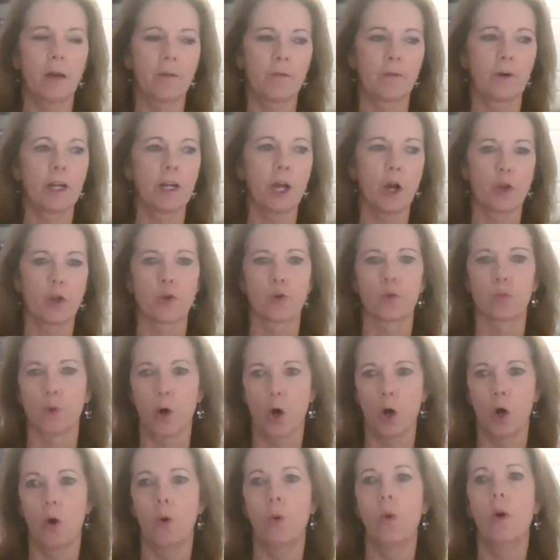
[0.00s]
every other
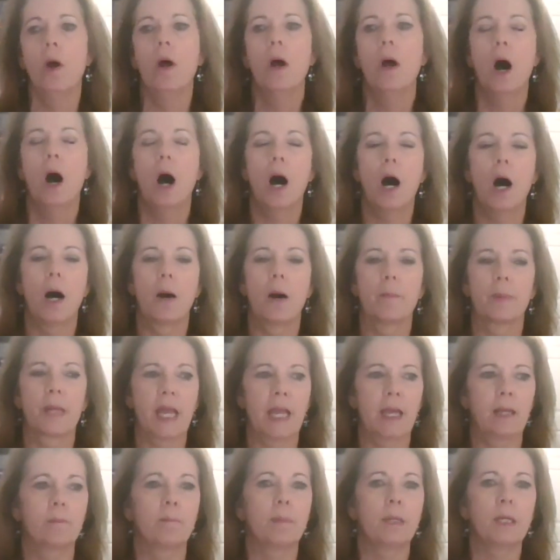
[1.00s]
row um,
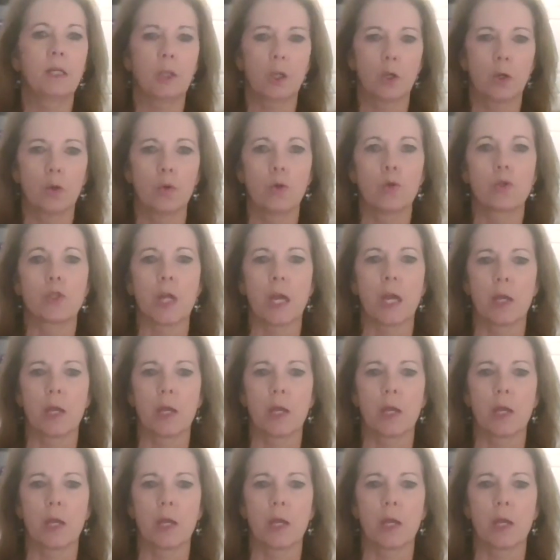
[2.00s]
can be used.